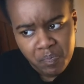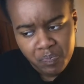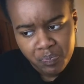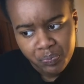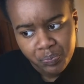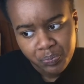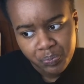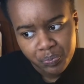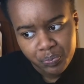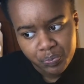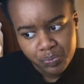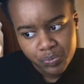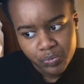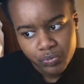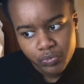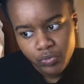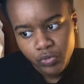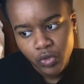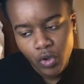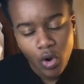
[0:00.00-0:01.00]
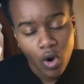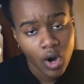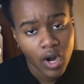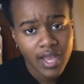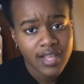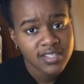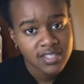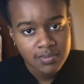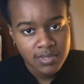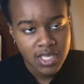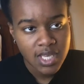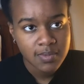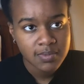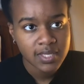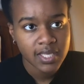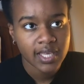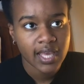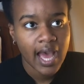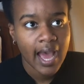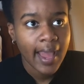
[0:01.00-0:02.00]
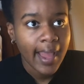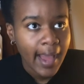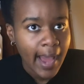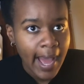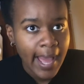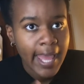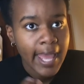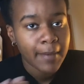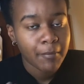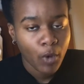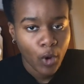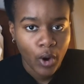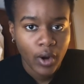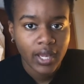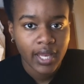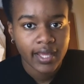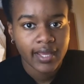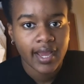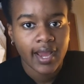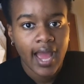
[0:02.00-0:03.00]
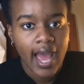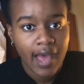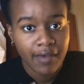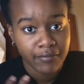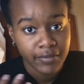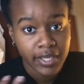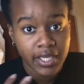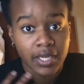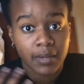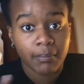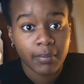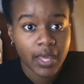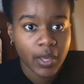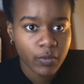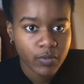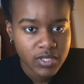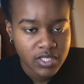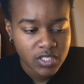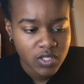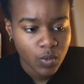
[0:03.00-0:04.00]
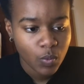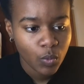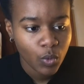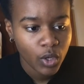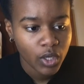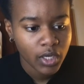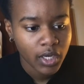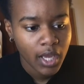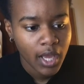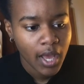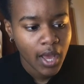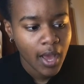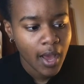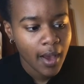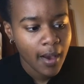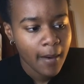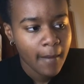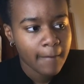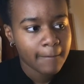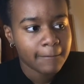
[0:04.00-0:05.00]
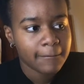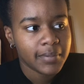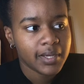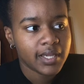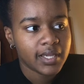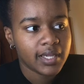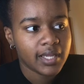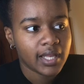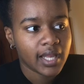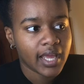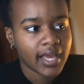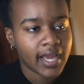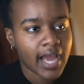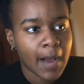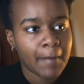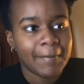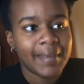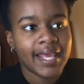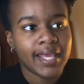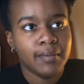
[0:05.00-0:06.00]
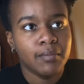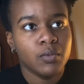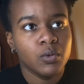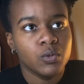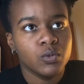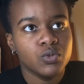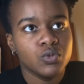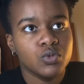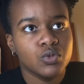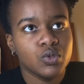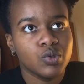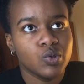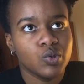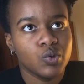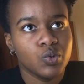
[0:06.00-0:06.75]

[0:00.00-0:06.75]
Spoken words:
and sometimes like I am like having a debate with someone, but like I'm able to